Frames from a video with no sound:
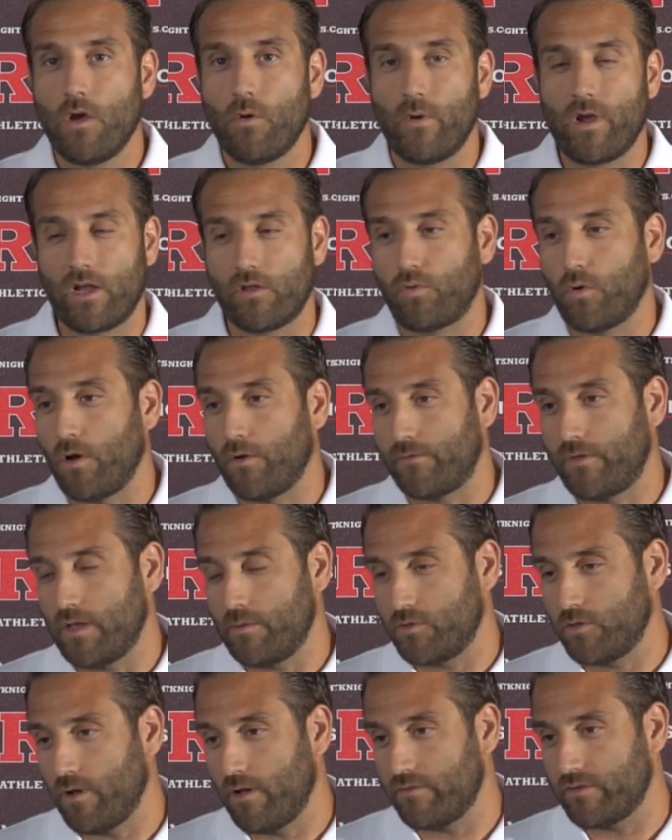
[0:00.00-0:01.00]
We got 12
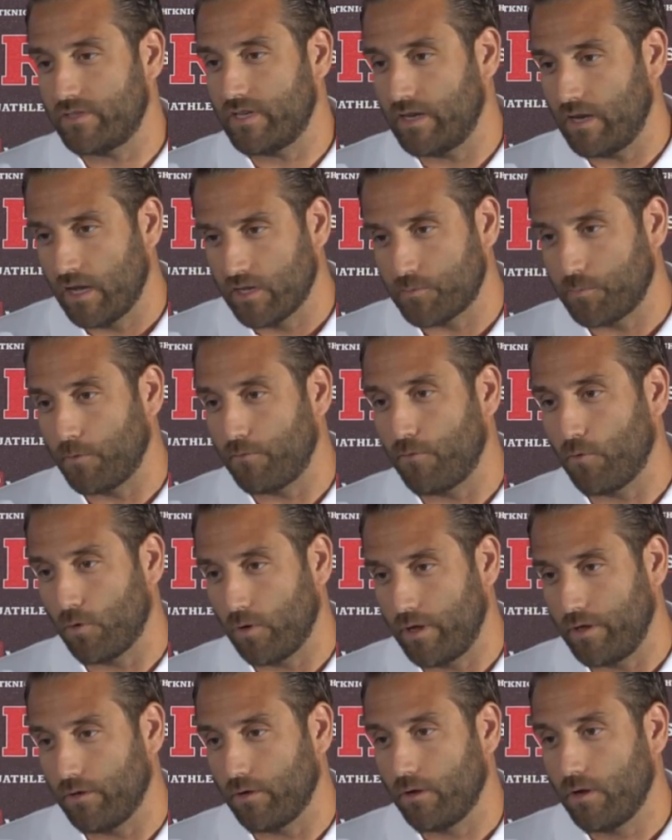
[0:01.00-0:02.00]
teams who haven't seen us
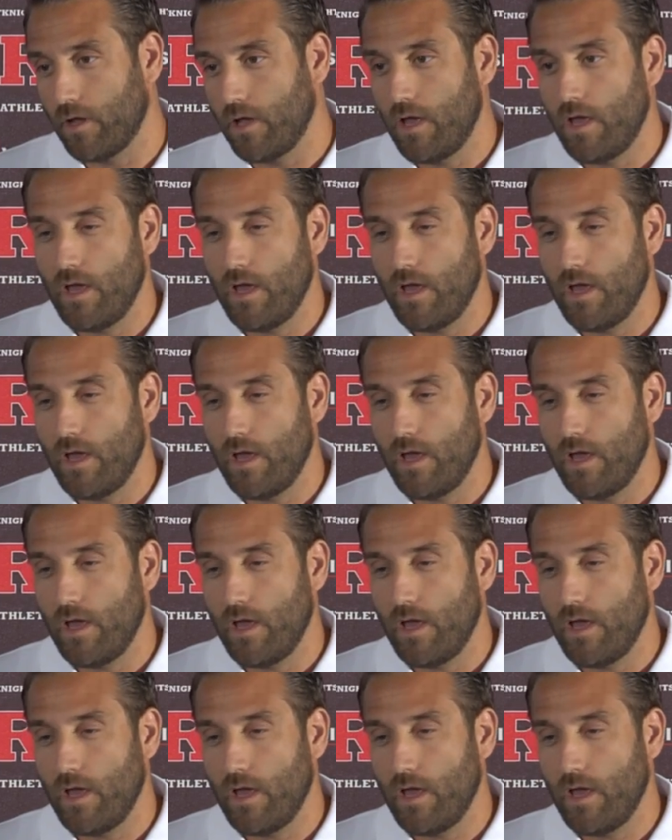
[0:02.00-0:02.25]
before either,